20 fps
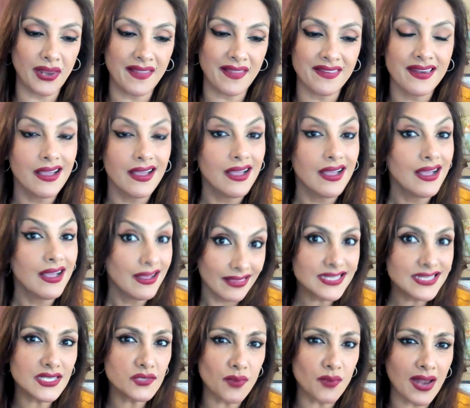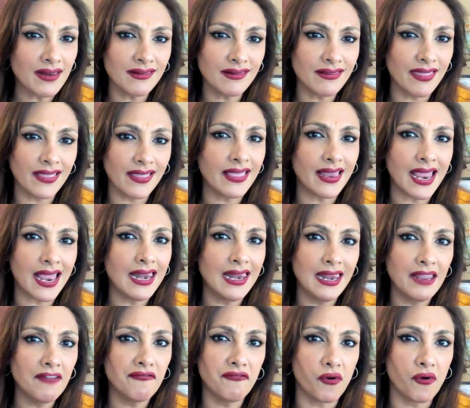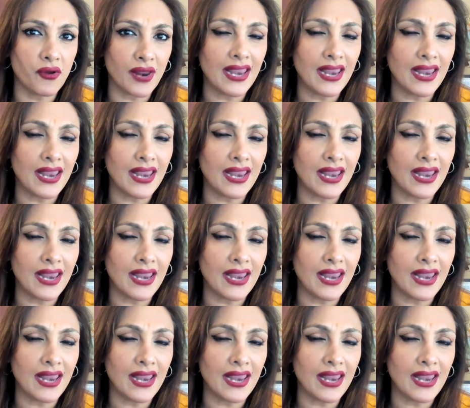And this is one thing that I live for.